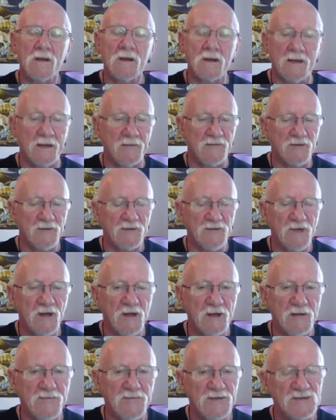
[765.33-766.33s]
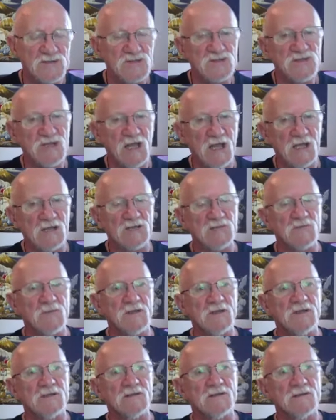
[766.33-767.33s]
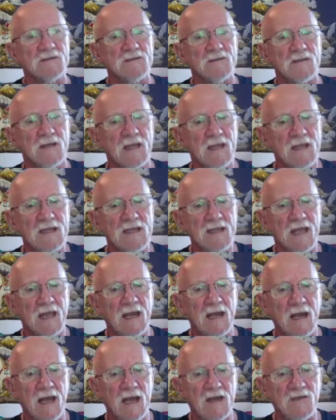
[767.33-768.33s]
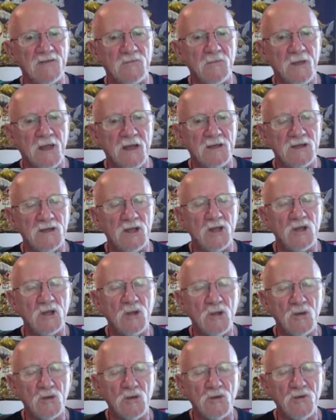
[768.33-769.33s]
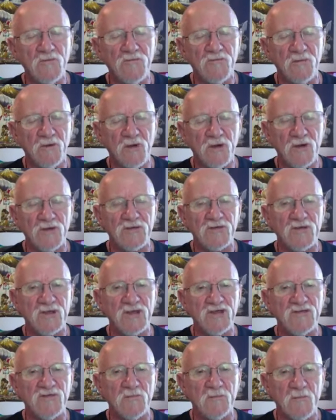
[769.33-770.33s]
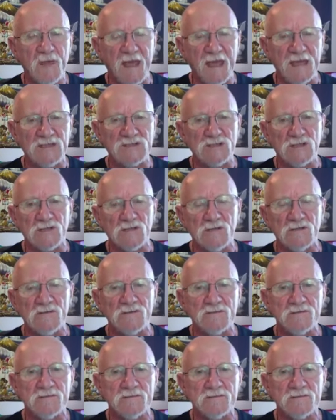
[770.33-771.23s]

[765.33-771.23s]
never thought of enchantment in that aspect. The universe is magical.